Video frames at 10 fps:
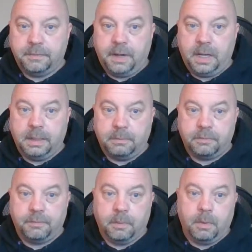volumes
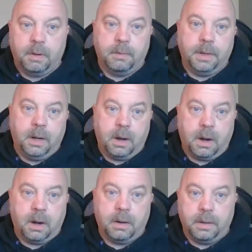for where we
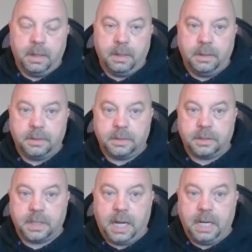are in,
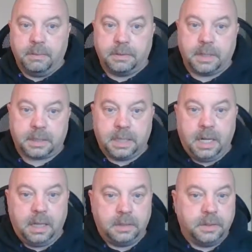society with
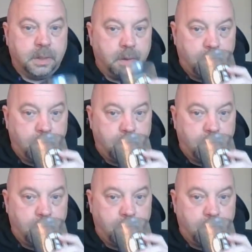technology.